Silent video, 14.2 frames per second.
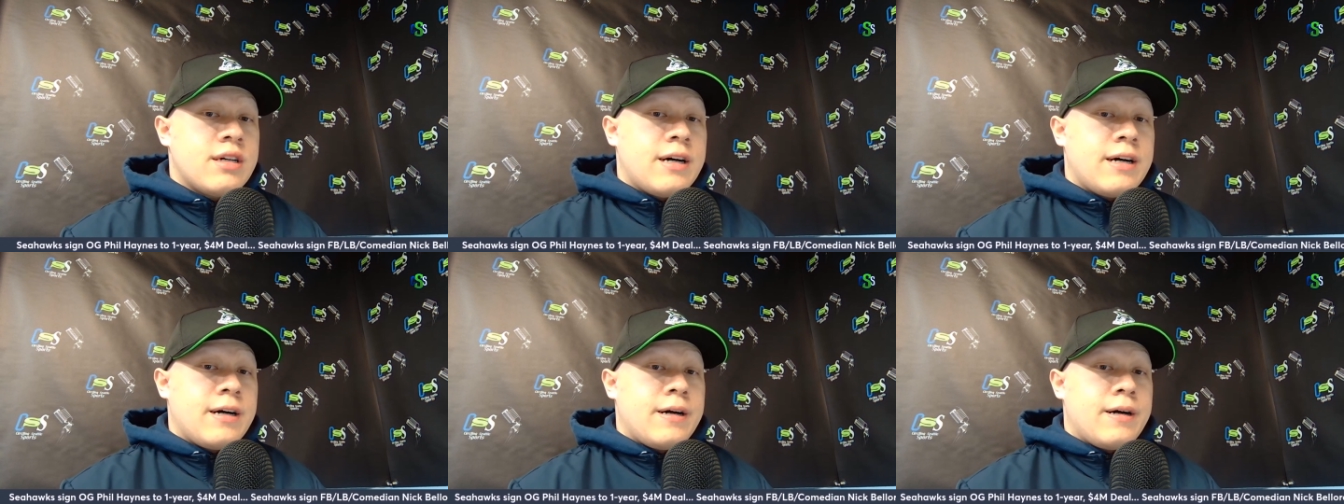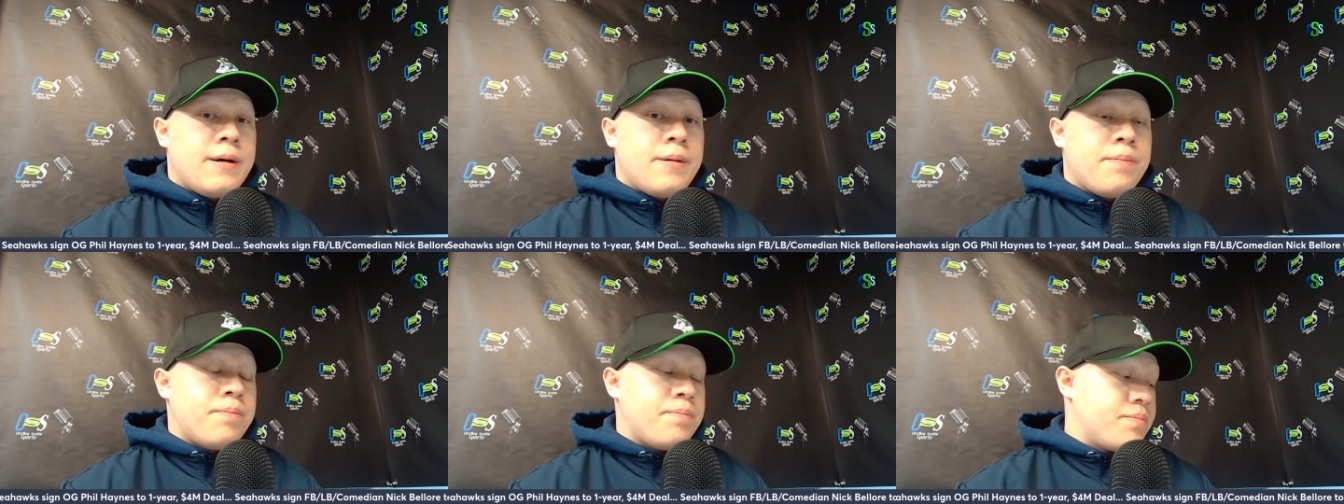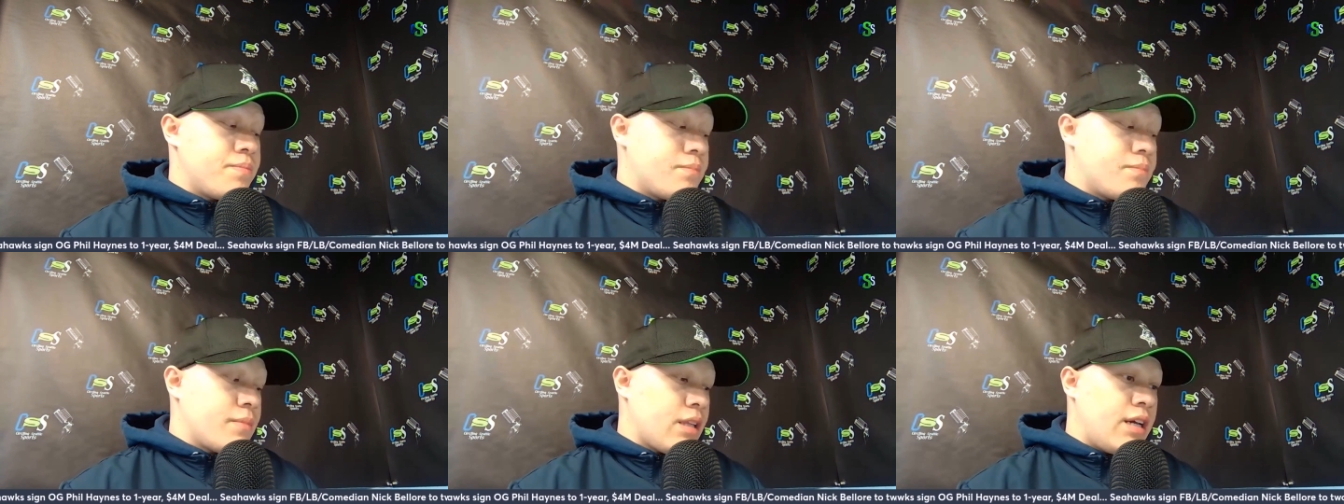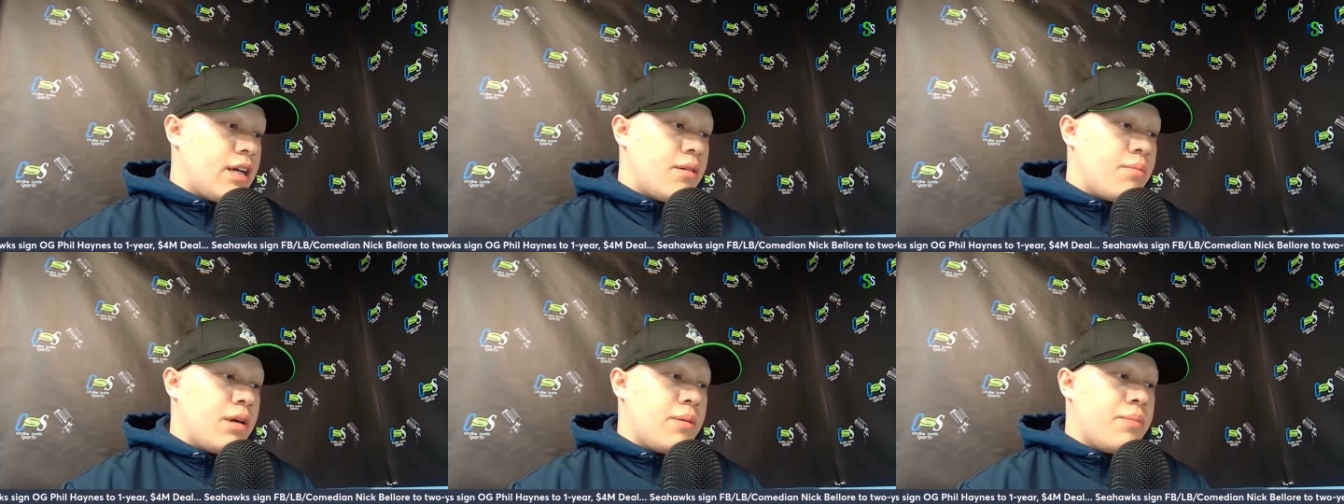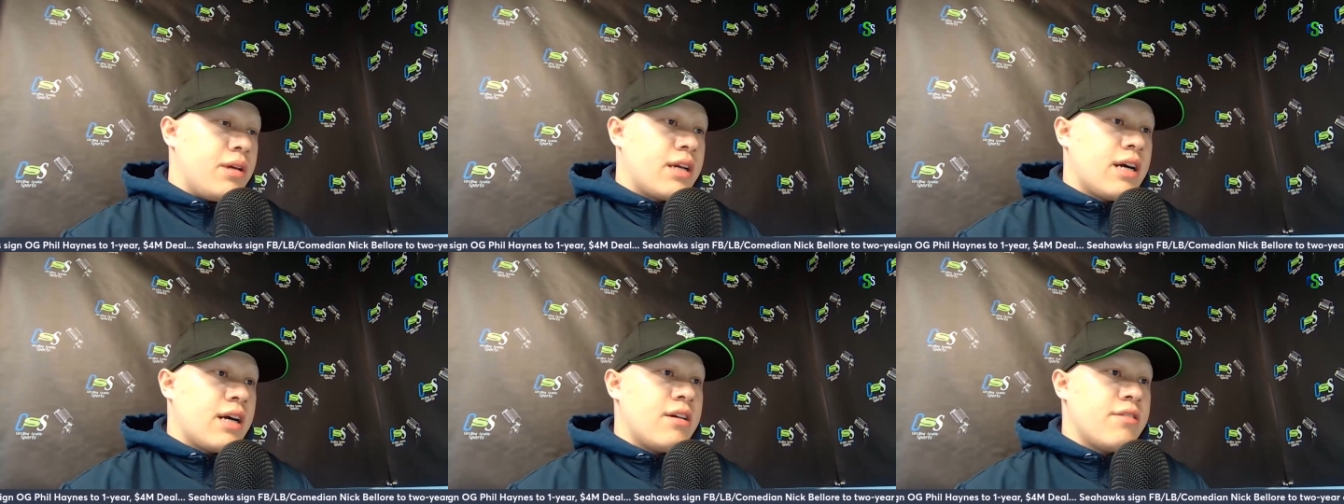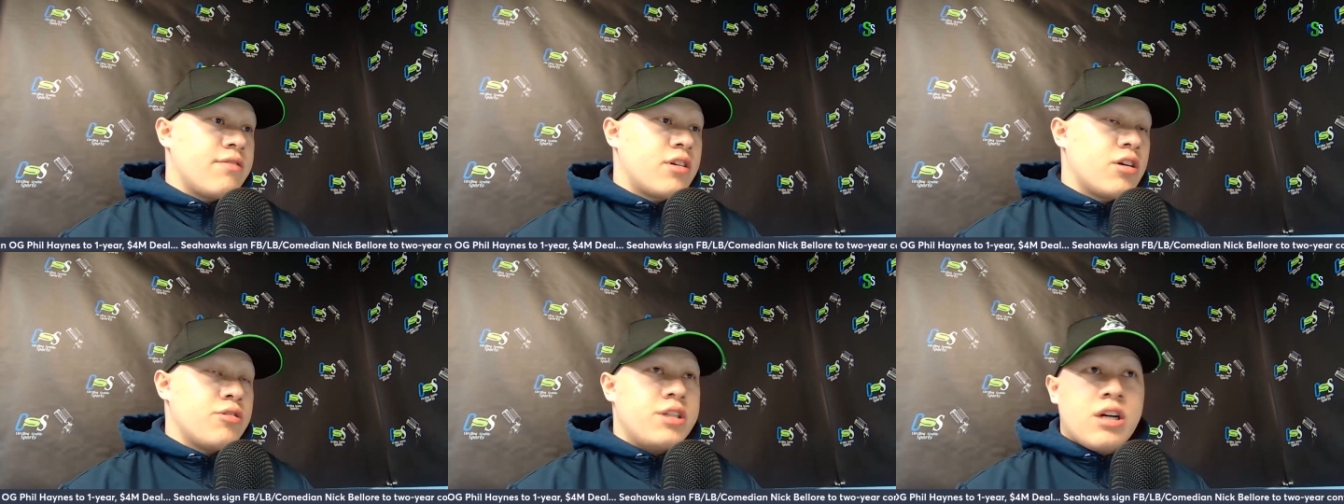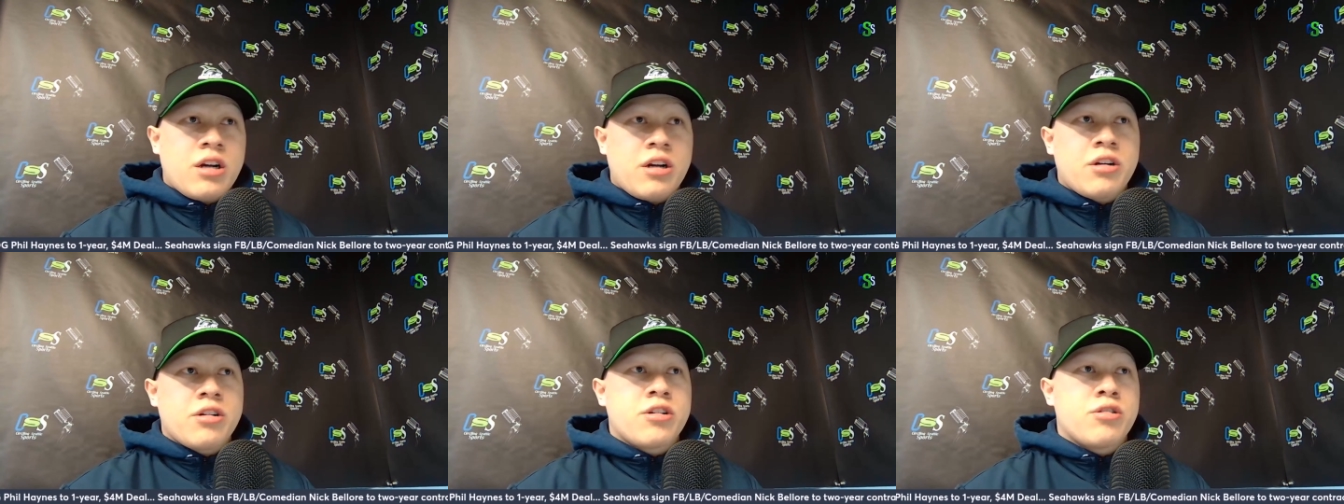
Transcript: um, and maybe kind of go younger,